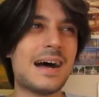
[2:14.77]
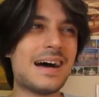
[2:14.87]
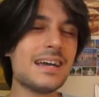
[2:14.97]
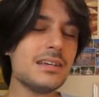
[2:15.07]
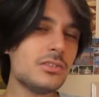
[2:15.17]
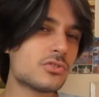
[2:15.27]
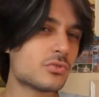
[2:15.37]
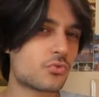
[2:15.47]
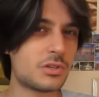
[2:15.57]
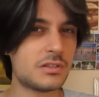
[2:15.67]
I
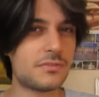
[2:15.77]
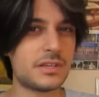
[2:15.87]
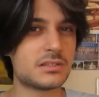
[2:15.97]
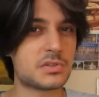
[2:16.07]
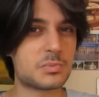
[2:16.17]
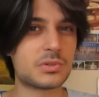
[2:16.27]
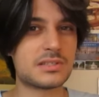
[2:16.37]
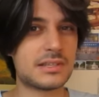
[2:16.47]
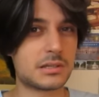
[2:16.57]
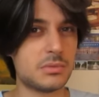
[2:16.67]
don't really think this book
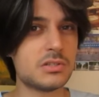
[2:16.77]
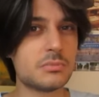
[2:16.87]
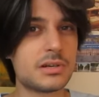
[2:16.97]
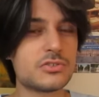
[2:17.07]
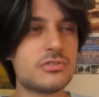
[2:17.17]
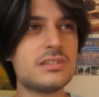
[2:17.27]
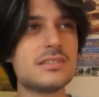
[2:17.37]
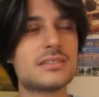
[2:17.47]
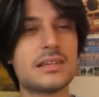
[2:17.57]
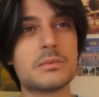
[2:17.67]
is like Middlemarch. This
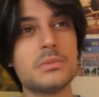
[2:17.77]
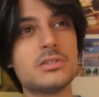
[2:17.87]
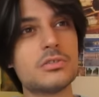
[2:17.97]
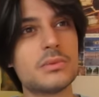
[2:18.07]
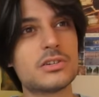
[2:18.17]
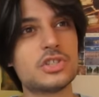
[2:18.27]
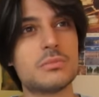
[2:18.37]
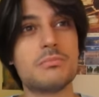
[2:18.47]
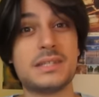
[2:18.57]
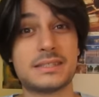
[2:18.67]
is like
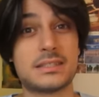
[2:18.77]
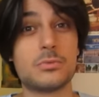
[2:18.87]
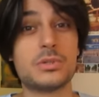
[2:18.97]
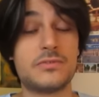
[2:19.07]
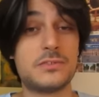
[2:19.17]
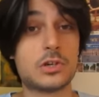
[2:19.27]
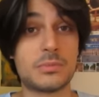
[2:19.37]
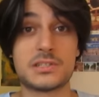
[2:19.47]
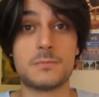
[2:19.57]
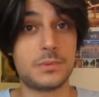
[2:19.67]
Middlemarch mixed with
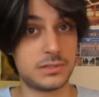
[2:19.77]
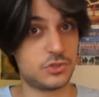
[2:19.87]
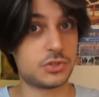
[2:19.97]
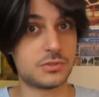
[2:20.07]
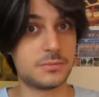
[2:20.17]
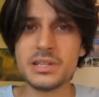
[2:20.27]
Thomas Pynchon.